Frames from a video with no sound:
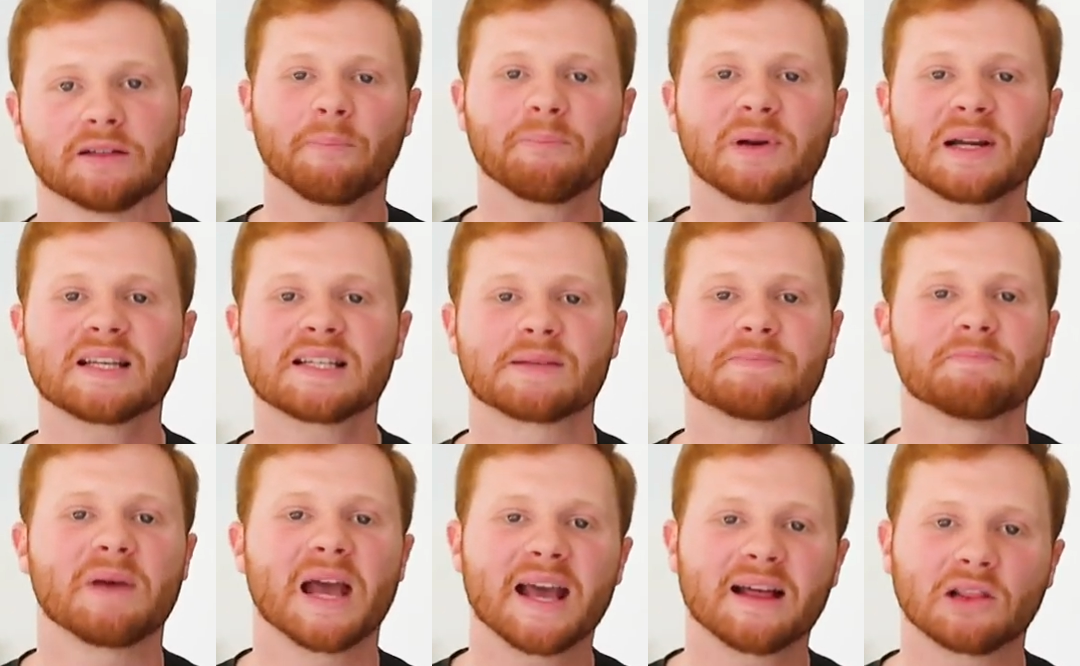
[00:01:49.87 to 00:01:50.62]
Companies
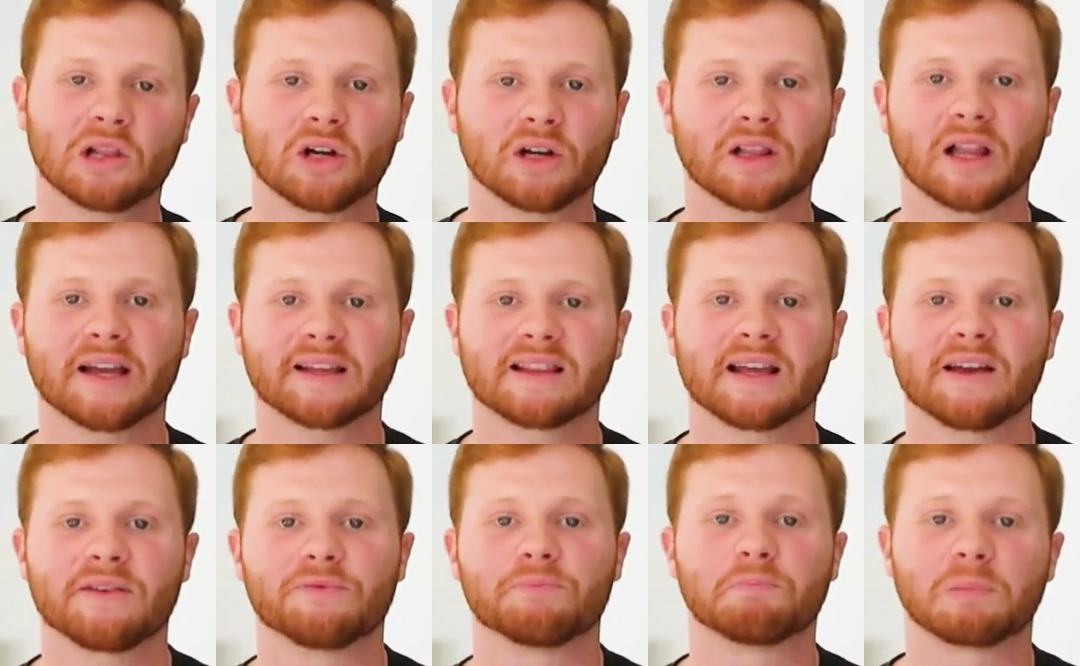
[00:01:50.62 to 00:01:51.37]
may look like
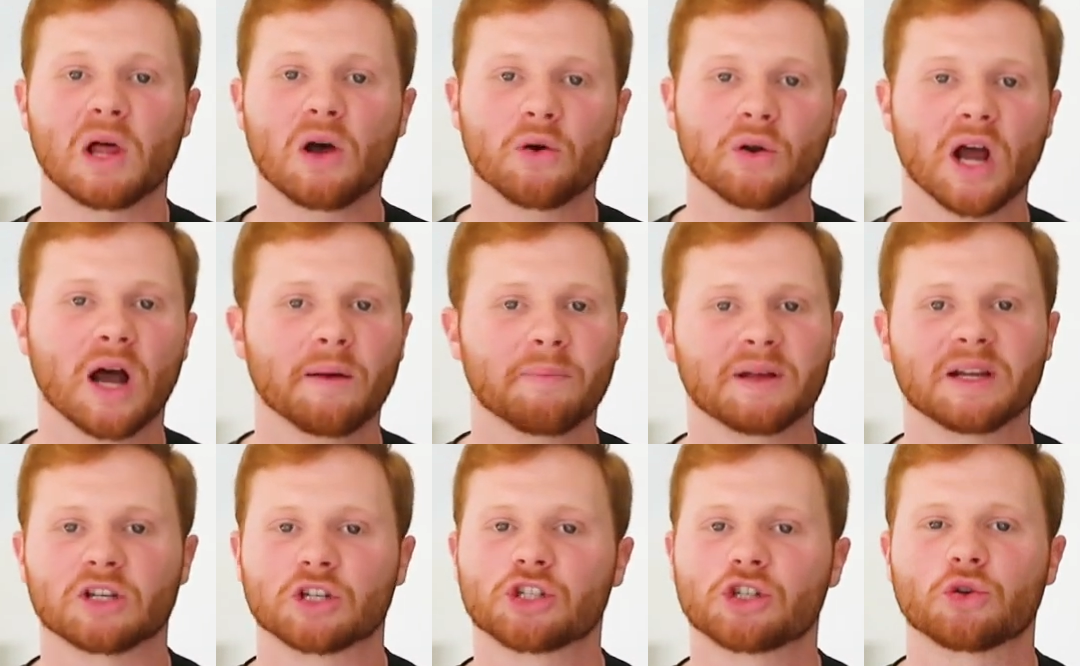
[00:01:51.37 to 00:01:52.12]
they have blown up
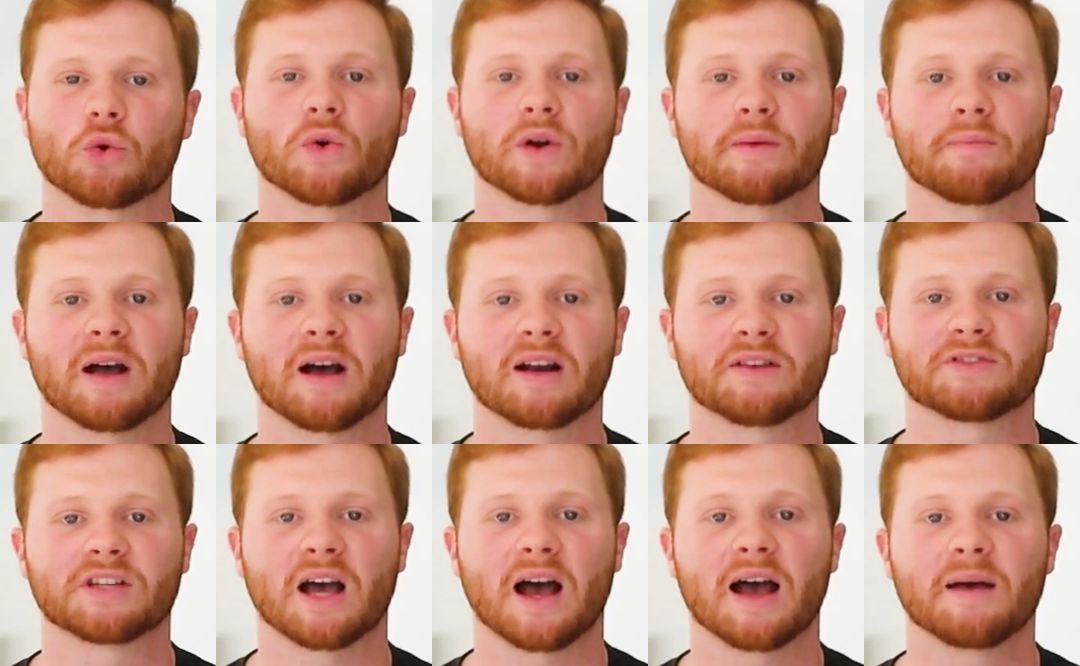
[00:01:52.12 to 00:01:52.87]
in a short
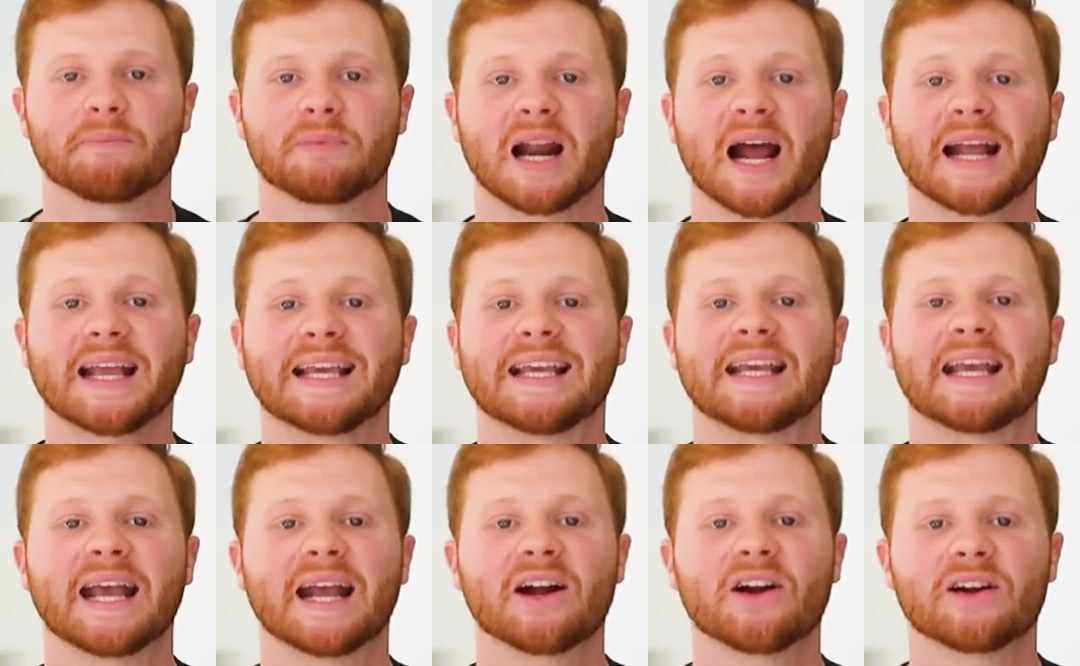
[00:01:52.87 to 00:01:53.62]
amount of time, but I
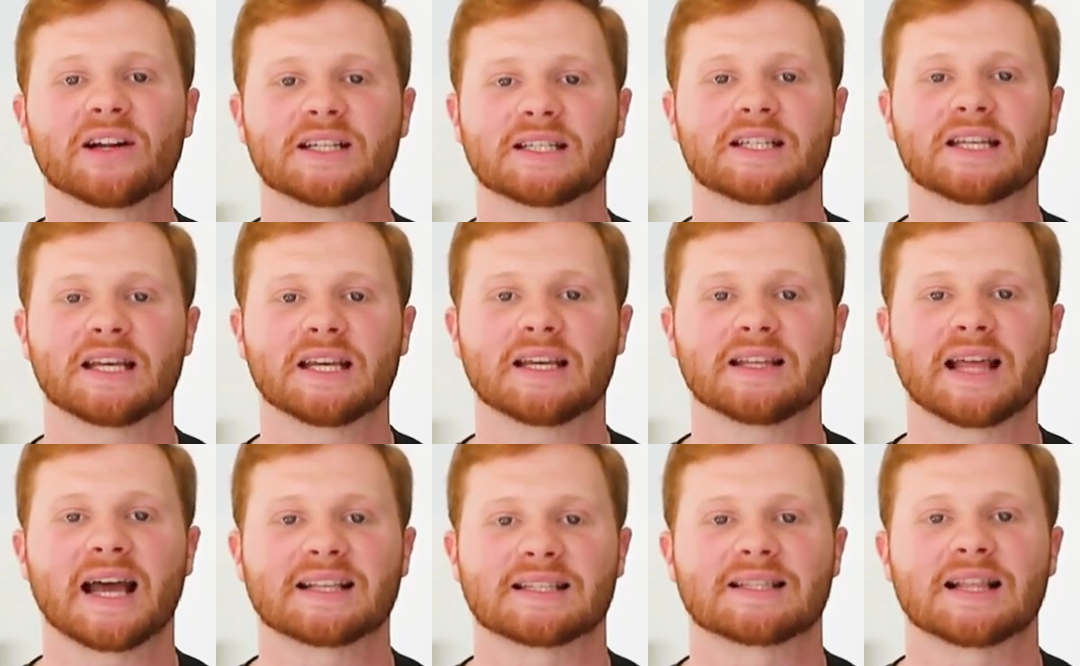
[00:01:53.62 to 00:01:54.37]
guarantee
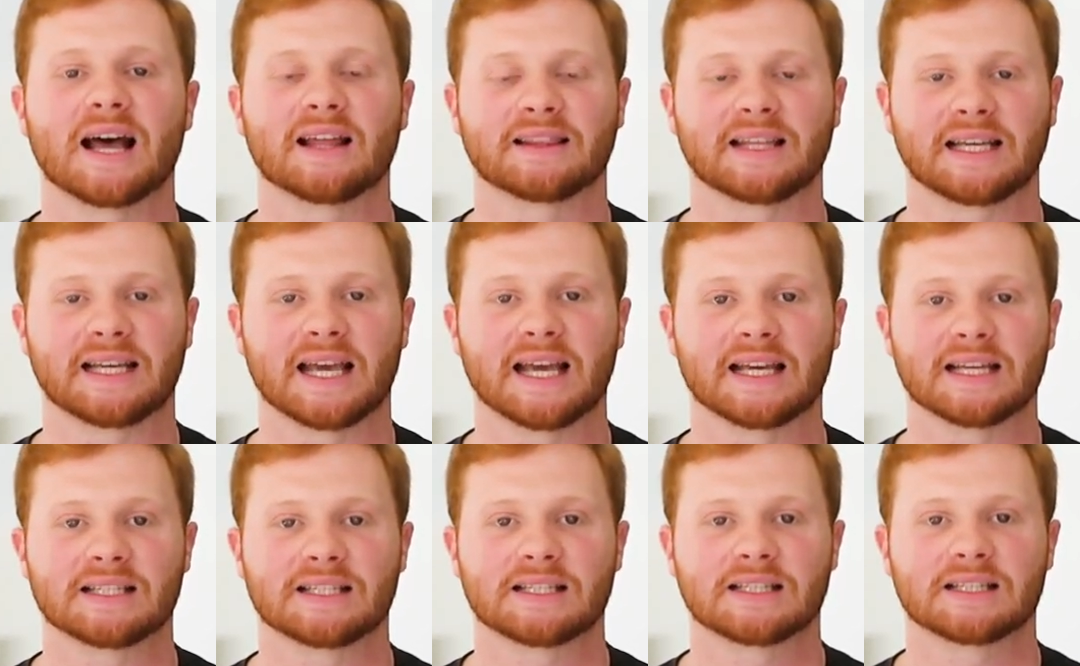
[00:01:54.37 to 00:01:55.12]
that's not the
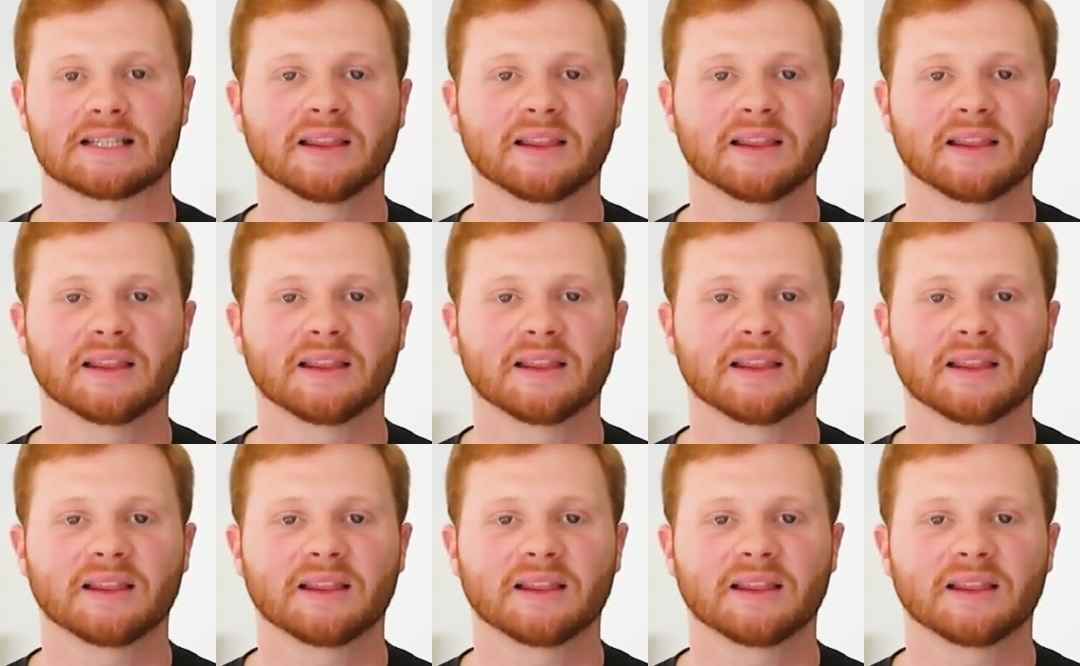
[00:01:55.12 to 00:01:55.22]
case.